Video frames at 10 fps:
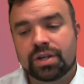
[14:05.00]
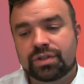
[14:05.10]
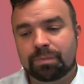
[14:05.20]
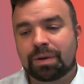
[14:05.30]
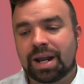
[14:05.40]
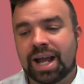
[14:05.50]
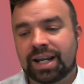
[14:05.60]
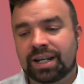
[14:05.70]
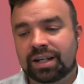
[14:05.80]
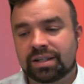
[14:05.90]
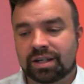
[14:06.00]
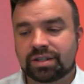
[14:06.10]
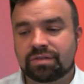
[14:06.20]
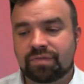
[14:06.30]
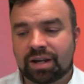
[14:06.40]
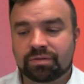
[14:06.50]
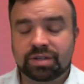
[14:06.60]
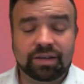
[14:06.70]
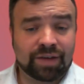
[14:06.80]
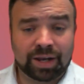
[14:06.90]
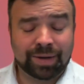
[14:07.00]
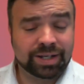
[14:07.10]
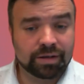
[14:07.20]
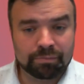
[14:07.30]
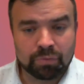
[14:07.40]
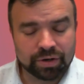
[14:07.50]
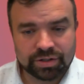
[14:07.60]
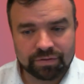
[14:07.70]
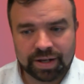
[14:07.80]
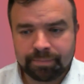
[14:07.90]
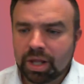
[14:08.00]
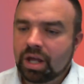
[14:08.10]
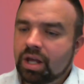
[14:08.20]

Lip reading: to planning and conducting records and evaluating and monitoring.